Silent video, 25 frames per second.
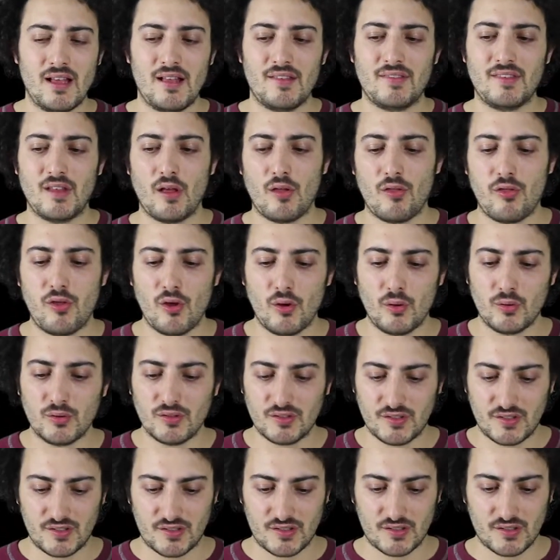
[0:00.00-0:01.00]
Now
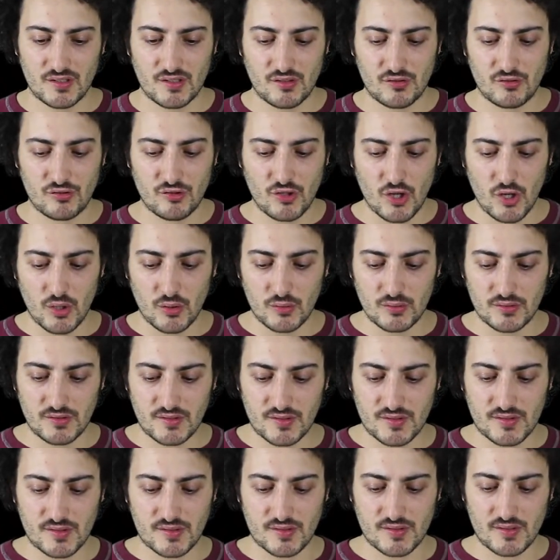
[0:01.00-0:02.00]
those
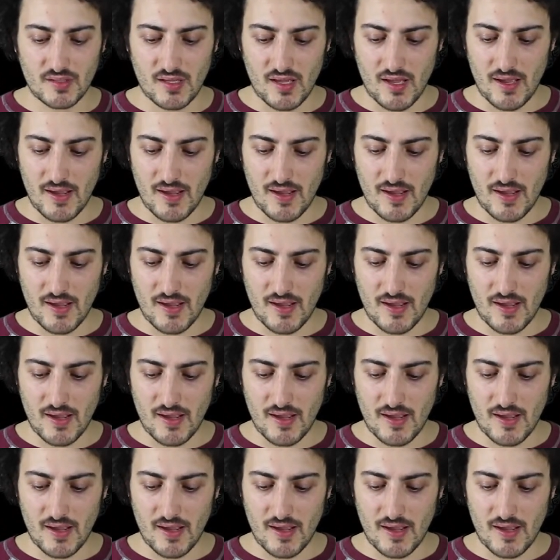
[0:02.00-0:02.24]
notes,